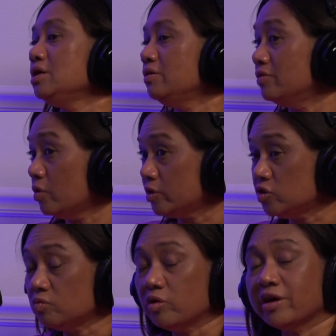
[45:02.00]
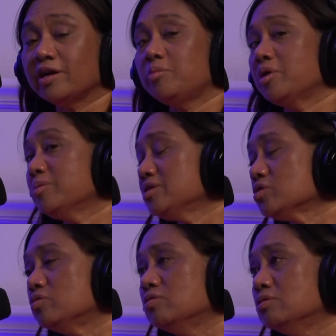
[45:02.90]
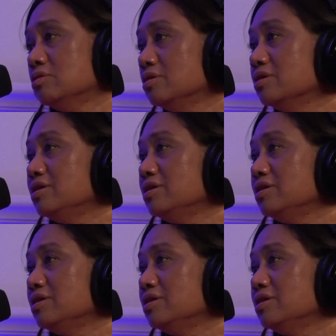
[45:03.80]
even though I do work at a public school,